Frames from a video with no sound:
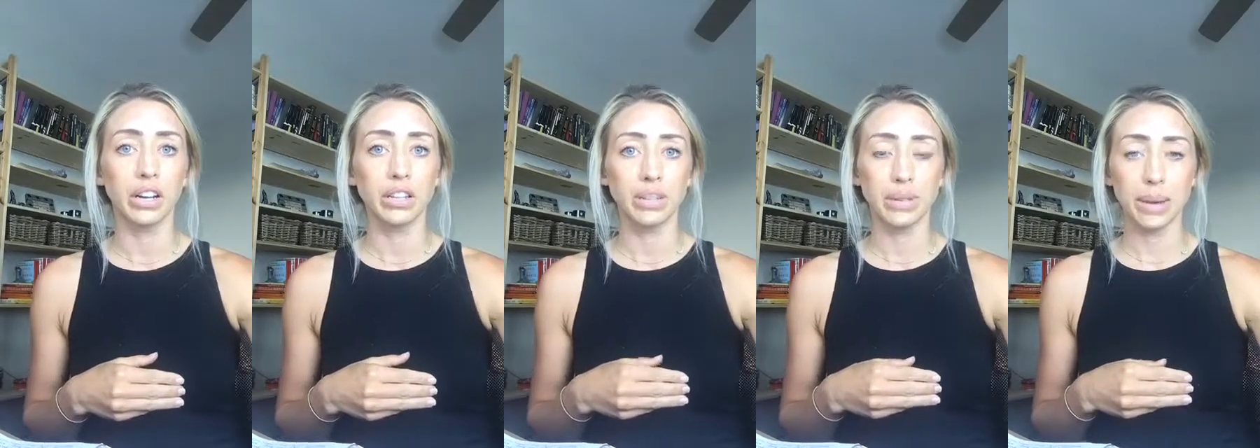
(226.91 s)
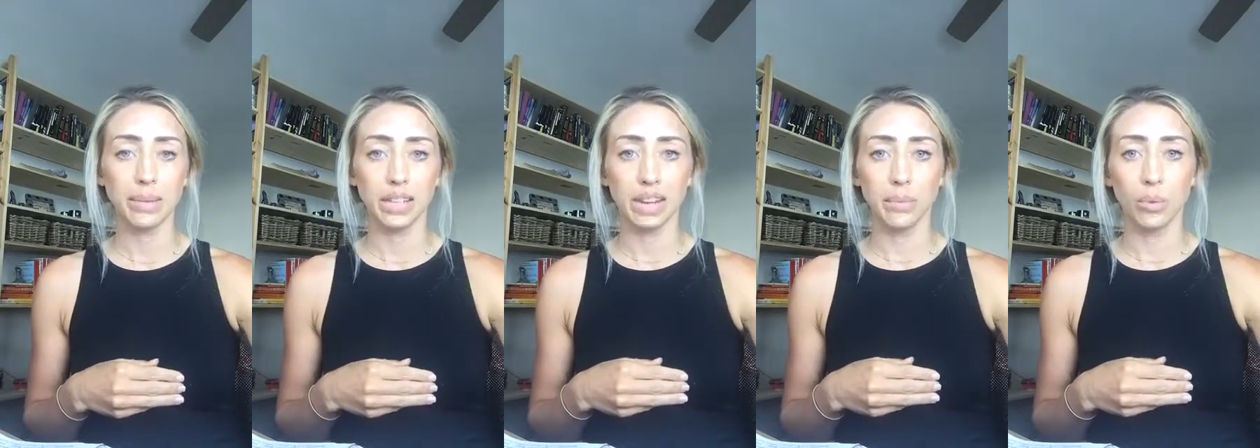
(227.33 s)
Sometimes
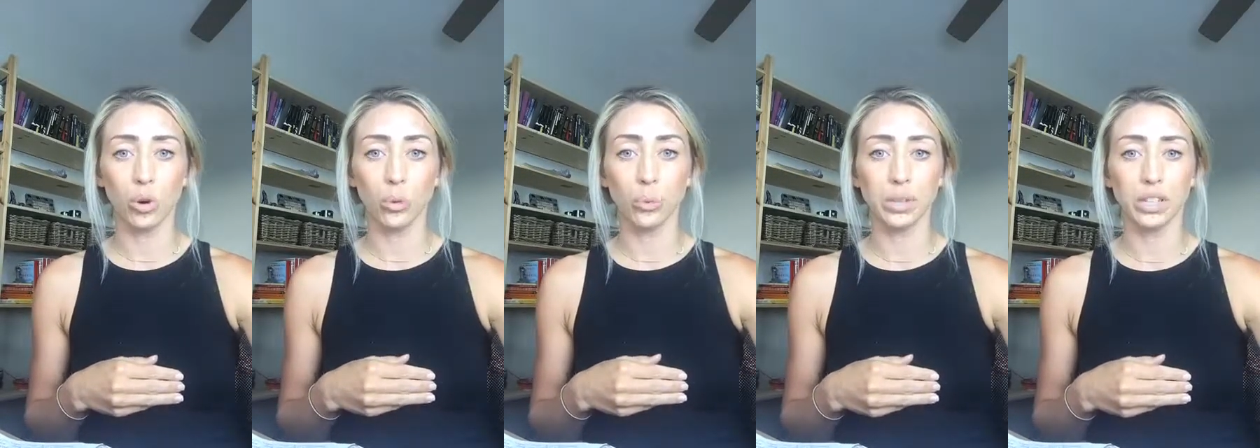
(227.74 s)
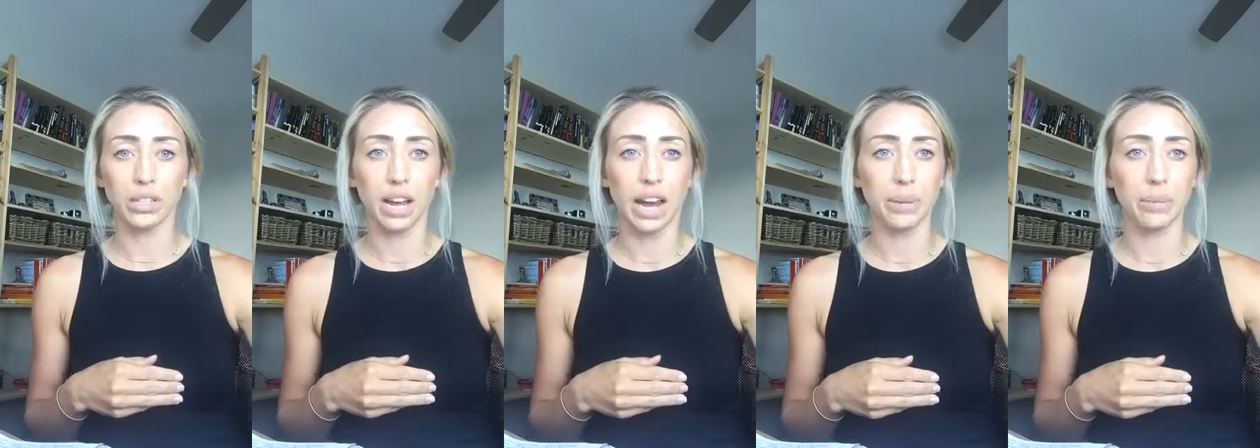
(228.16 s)
I get more
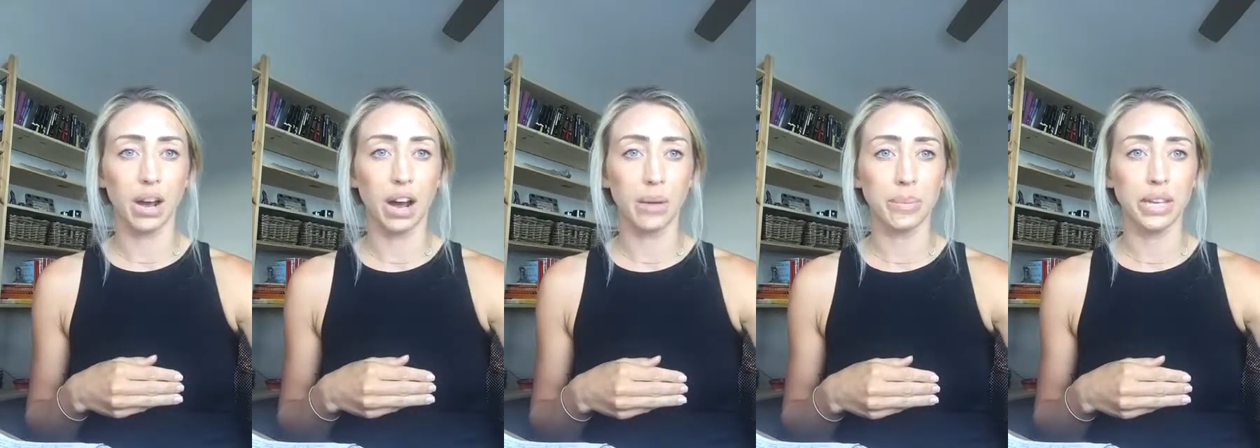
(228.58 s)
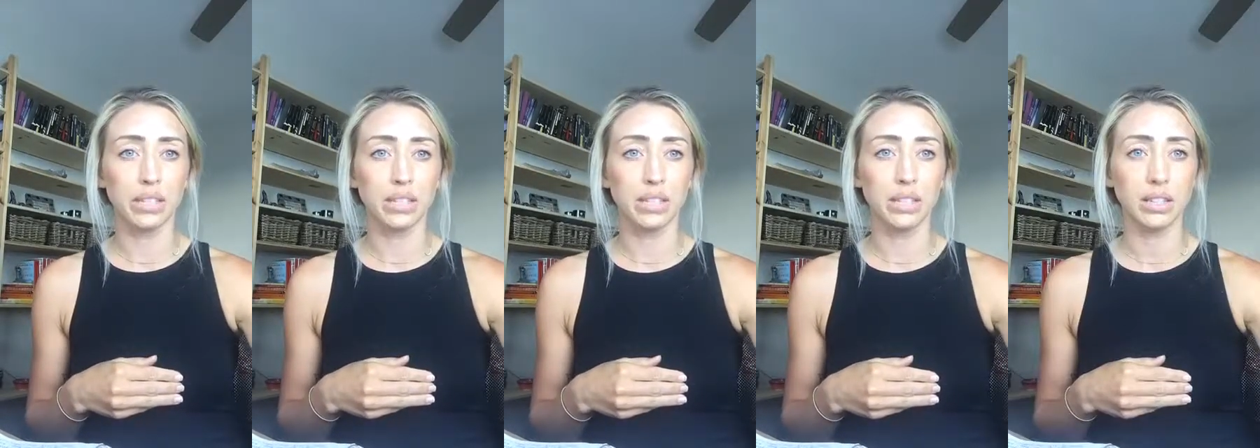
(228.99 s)
real-time
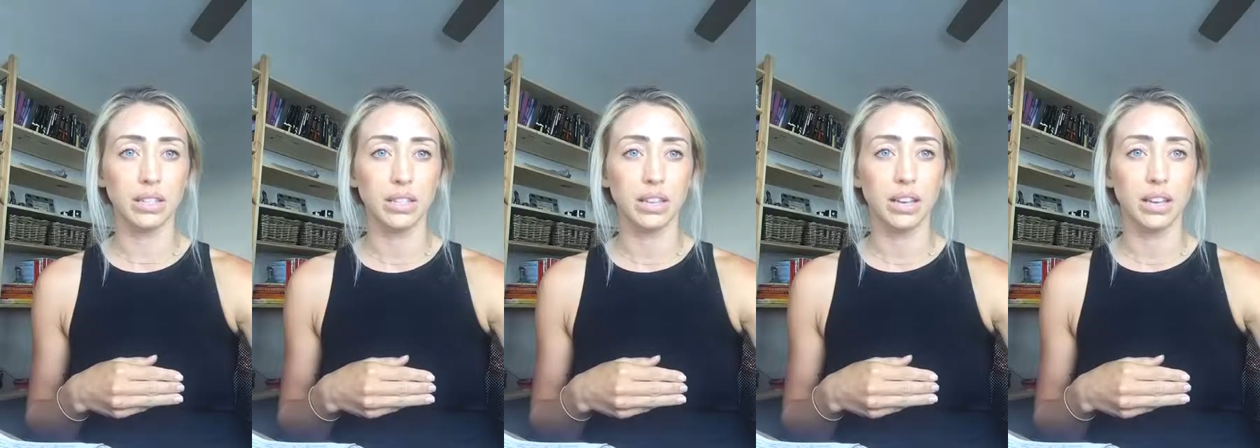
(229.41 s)
comments